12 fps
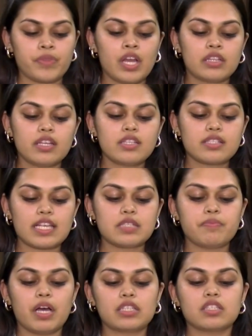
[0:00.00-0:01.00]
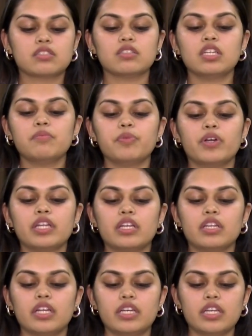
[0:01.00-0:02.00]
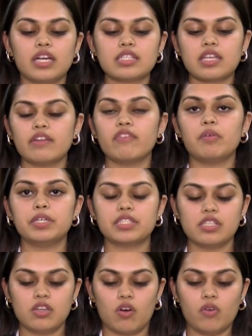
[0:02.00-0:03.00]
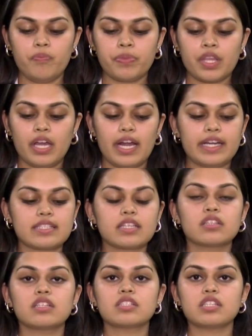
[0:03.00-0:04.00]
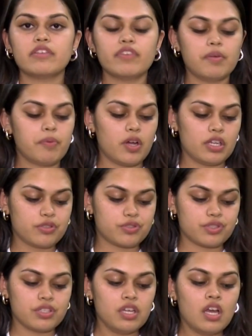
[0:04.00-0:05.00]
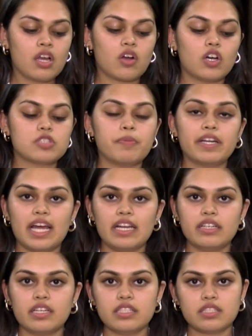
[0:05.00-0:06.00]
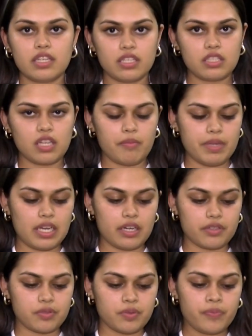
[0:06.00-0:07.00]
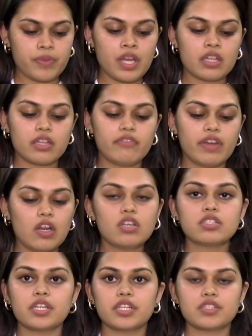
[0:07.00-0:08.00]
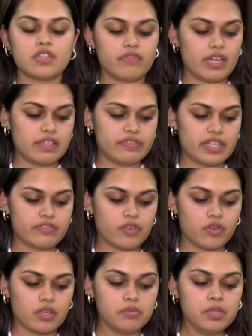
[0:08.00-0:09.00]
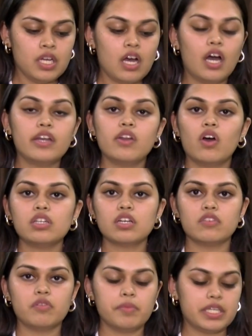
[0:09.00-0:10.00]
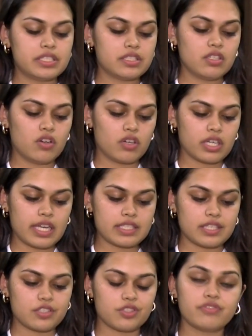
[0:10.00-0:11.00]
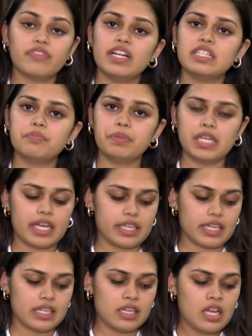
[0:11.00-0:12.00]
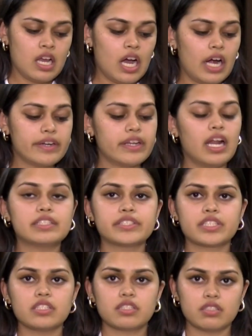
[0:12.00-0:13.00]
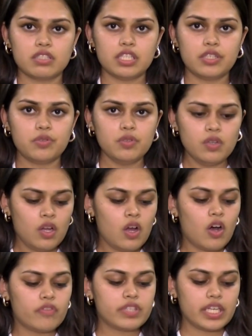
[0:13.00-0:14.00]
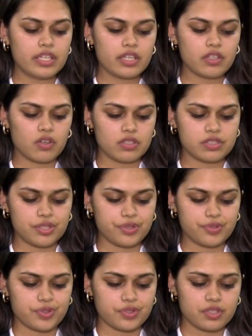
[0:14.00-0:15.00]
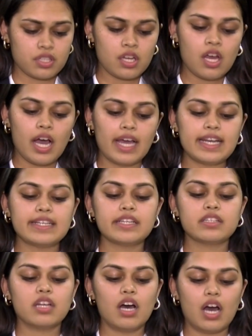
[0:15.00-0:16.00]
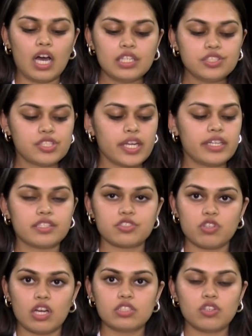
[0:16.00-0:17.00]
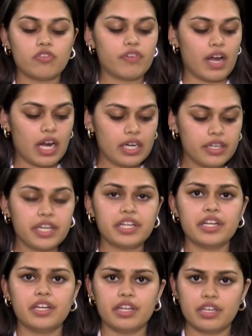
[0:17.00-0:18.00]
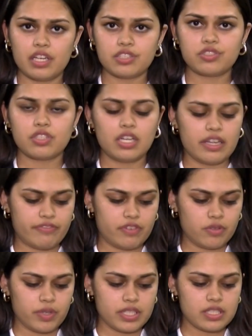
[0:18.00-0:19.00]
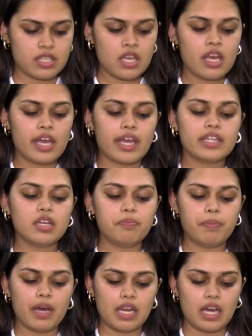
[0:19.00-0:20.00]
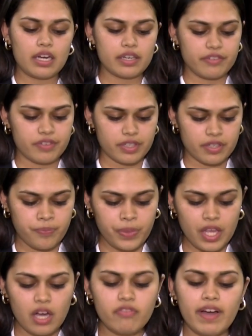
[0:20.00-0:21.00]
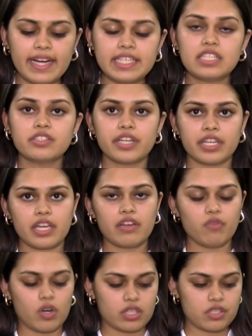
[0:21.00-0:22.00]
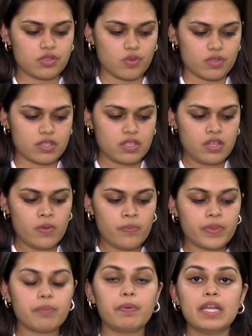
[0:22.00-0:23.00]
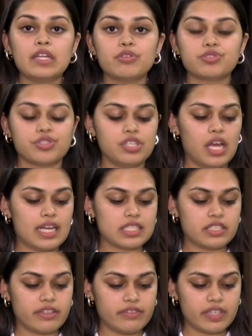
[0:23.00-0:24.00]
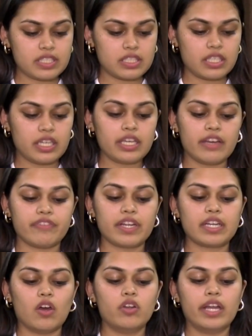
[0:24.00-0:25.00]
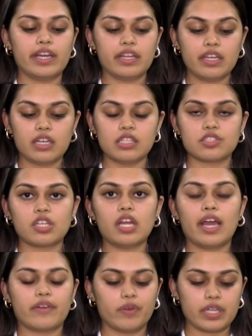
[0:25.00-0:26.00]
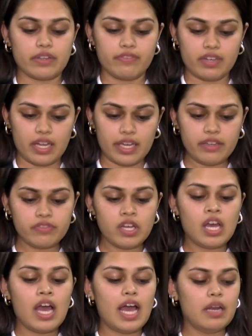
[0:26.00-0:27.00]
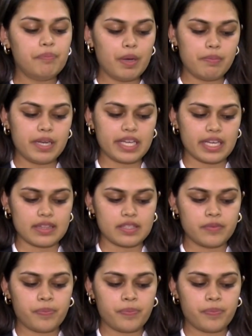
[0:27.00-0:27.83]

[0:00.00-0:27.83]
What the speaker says: This case marked a turning point in India's environmental law, addressing the severe pollution caused by tanneries in Tamil Nadu. The Vellore Citizen Welfare Forum, a non-governmental organization, filed a PIL under Article 32 of the Indian Constitution, highlighting the unchecked discharge of untreated industrial effluents in the Palar River, a vital drinking water source. The pollution has devastating effect on agriculture, aquatic life, and public health.